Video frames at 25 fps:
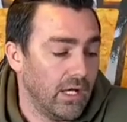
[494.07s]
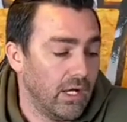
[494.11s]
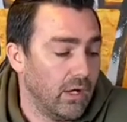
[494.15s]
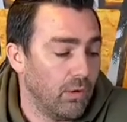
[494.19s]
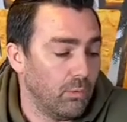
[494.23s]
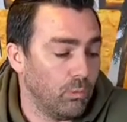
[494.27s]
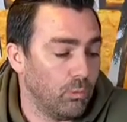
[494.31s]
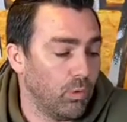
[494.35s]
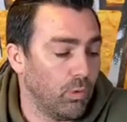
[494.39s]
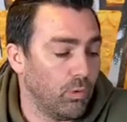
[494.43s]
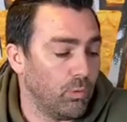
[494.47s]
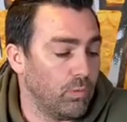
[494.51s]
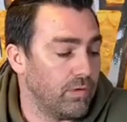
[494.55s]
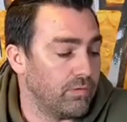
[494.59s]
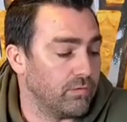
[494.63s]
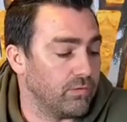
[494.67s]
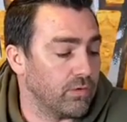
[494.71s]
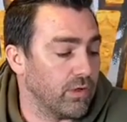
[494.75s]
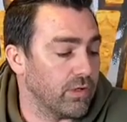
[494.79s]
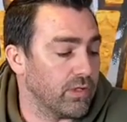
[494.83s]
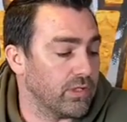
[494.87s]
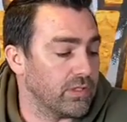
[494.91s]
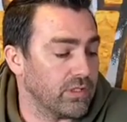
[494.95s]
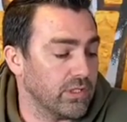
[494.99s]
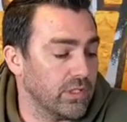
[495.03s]
What we've got
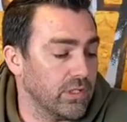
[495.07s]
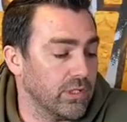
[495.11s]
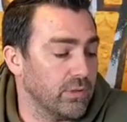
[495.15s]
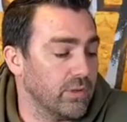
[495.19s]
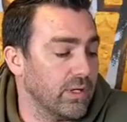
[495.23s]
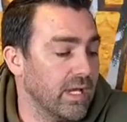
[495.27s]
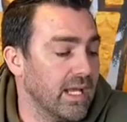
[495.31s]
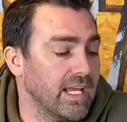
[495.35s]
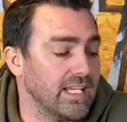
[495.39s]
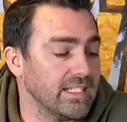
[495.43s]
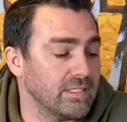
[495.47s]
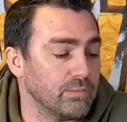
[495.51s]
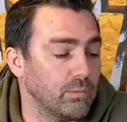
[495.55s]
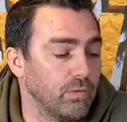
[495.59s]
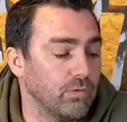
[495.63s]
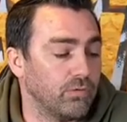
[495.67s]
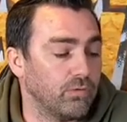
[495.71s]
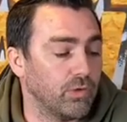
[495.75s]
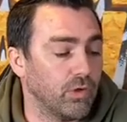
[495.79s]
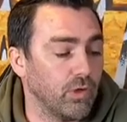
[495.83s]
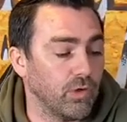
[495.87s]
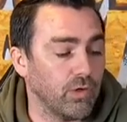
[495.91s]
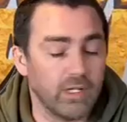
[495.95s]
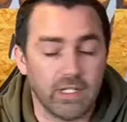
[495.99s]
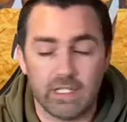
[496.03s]
to do is we've
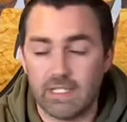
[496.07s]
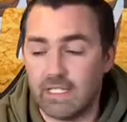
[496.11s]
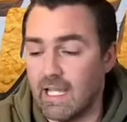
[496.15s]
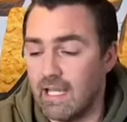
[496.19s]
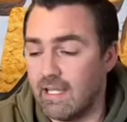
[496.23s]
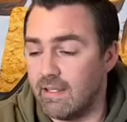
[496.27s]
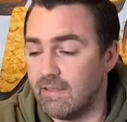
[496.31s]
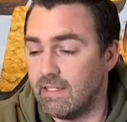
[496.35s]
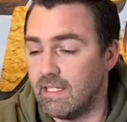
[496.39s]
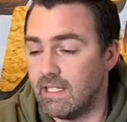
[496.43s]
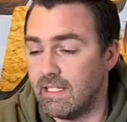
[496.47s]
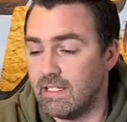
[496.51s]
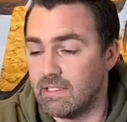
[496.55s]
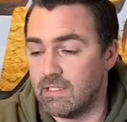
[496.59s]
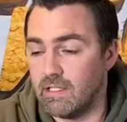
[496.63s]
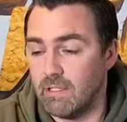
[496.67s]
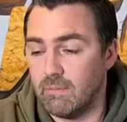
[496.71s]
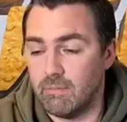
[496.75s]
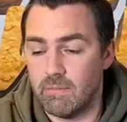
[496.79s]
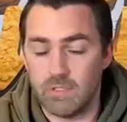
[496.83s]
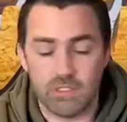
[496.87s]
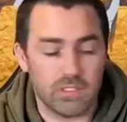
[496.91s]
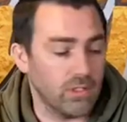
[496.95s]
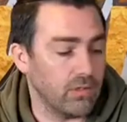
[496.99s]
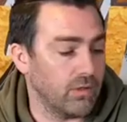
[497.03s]
got to get these
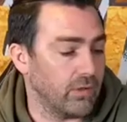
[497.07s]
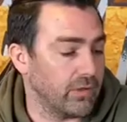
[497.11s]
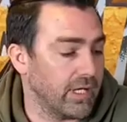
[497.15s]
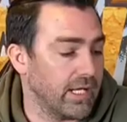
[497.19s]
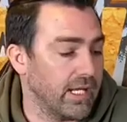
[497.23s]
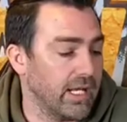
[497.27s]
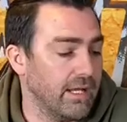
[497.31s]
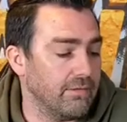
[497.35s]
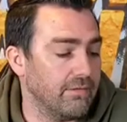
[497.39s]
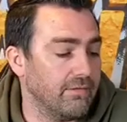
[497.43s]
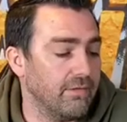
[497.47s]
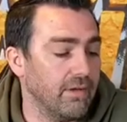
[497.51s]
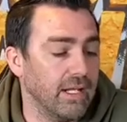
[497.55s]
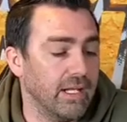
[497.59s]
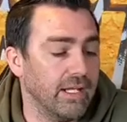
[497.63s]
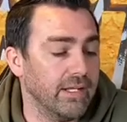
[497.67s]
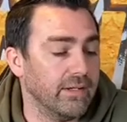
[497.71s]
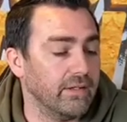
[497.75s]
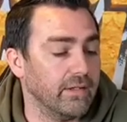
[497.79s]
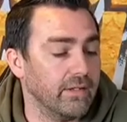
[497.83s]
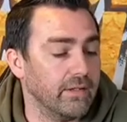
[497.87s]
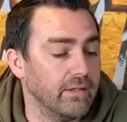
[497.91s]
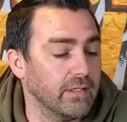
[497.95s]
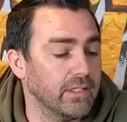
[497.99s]
numbers along here filling.